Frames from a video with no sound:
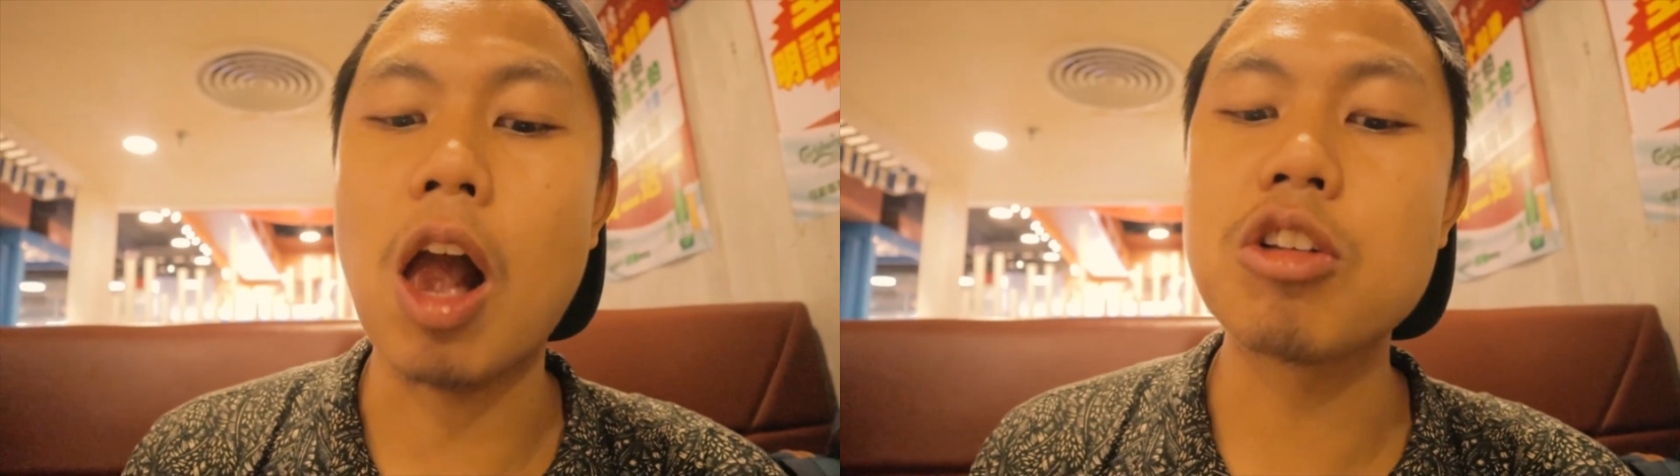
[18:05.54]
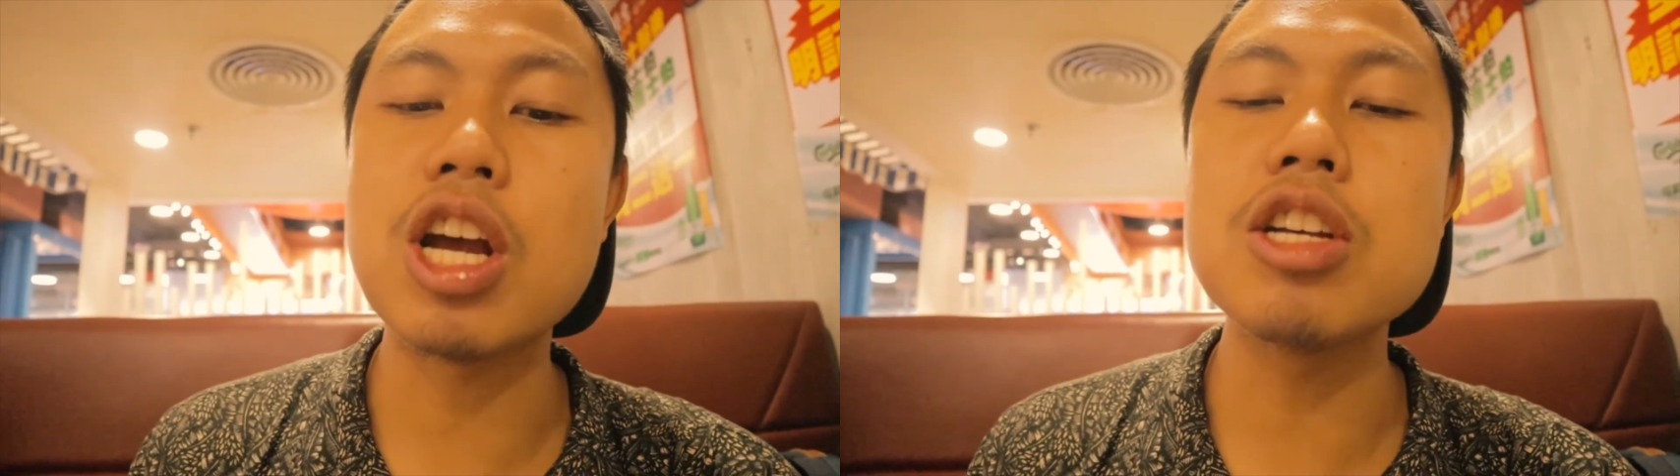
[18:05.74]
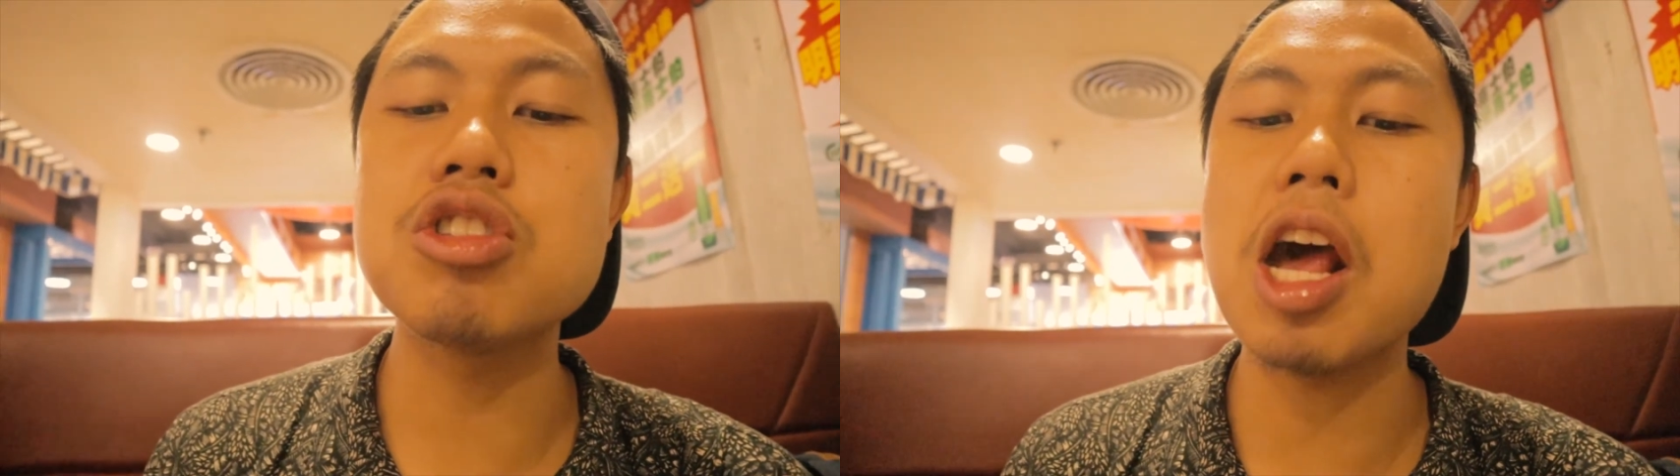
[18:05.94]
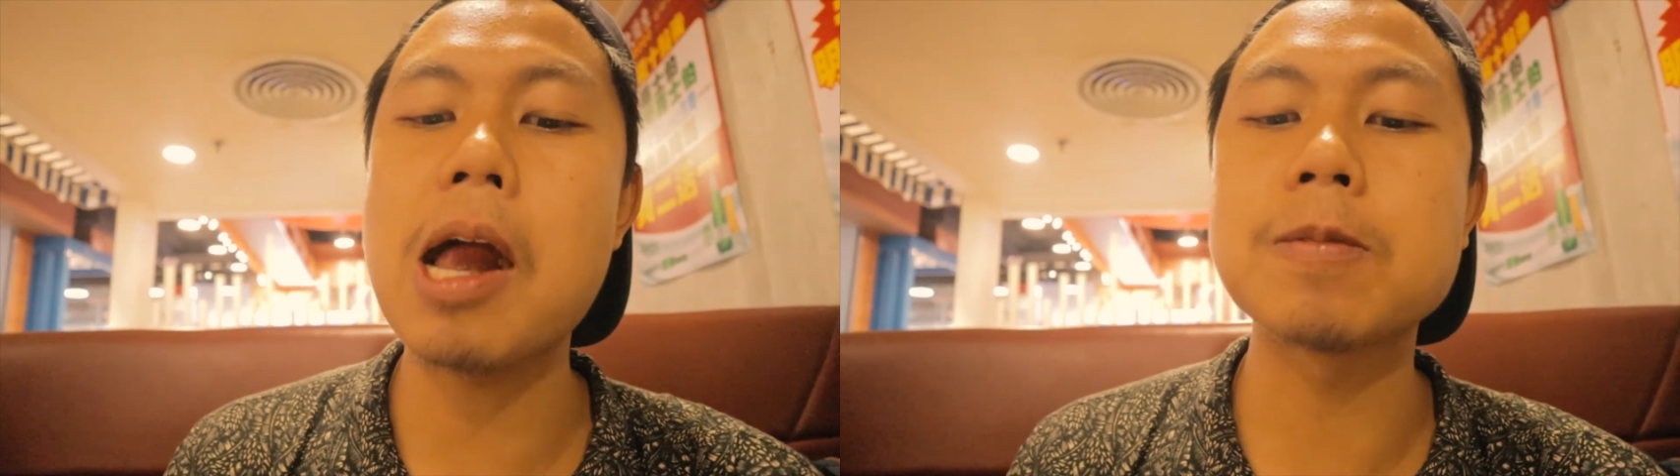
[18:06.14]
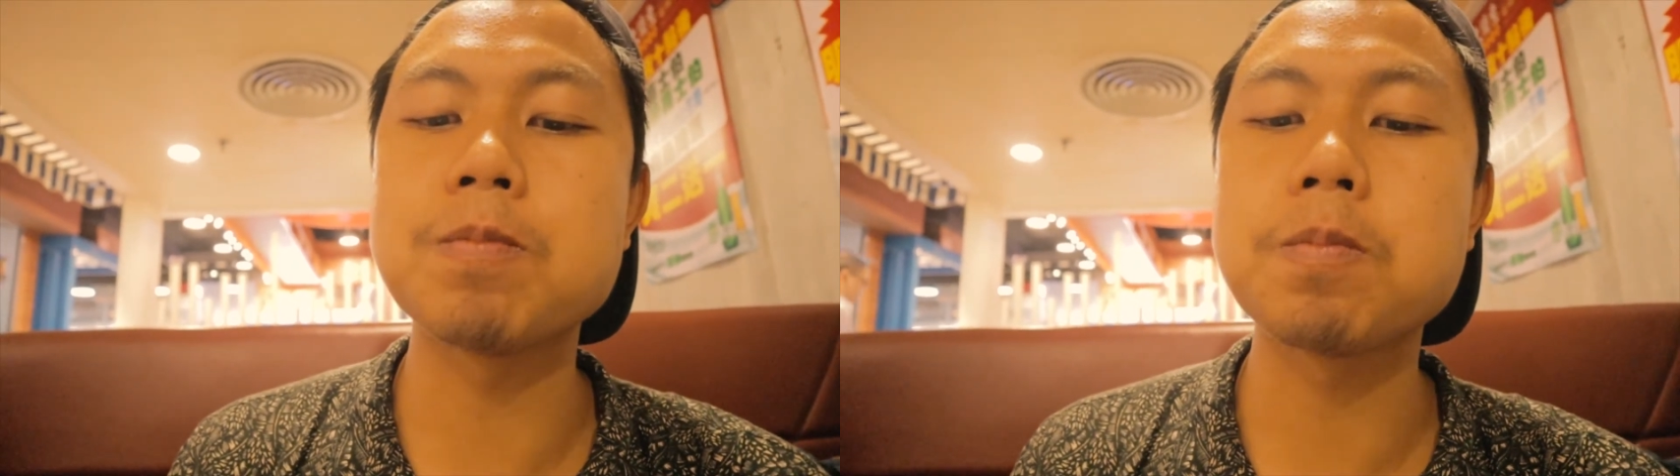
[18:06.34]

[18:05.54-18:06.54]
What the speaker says: It tastes like